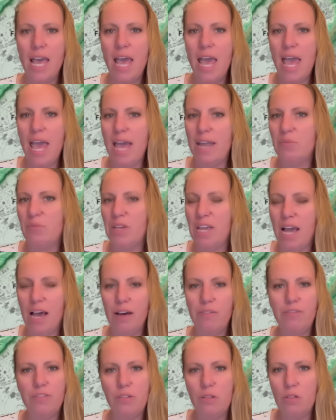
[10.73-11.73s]
And we
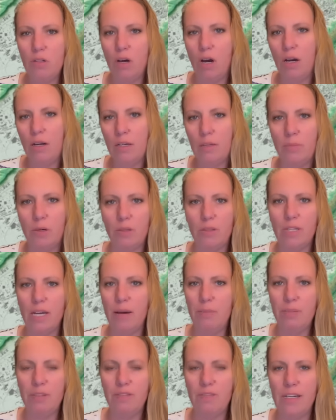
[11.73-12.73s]
have to talk about
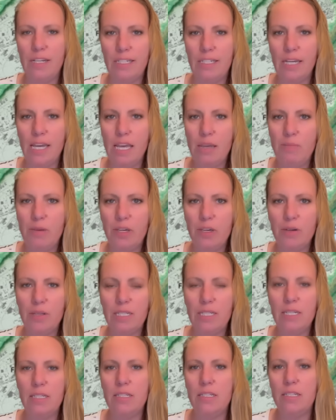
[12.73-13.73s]
Campi Flegrei
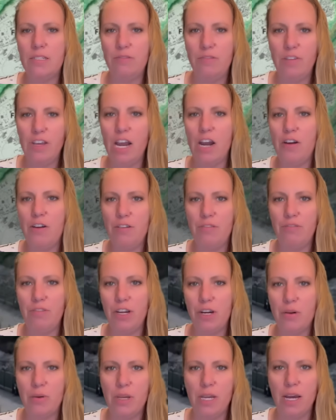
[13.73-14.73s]
because this is very,
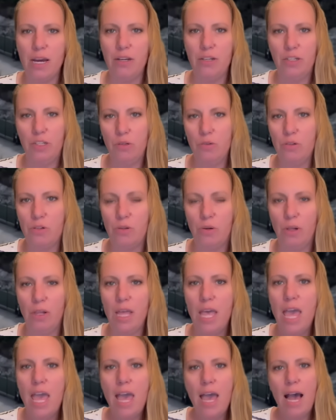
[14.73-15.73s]
very unusual.
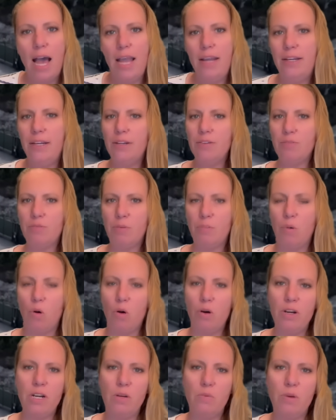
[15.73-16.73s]
I didn't
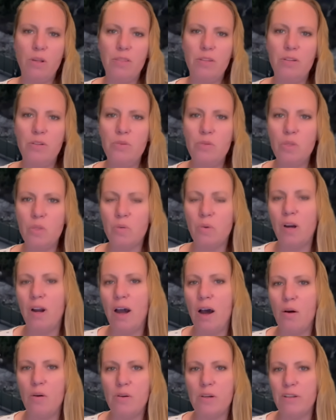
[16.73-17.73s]
report it when the news were
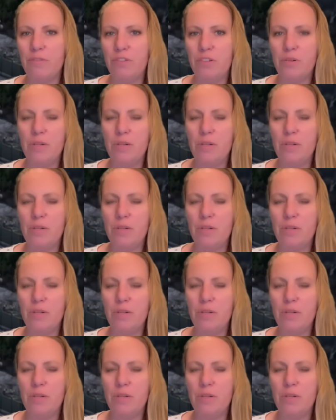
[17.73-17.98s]
out a few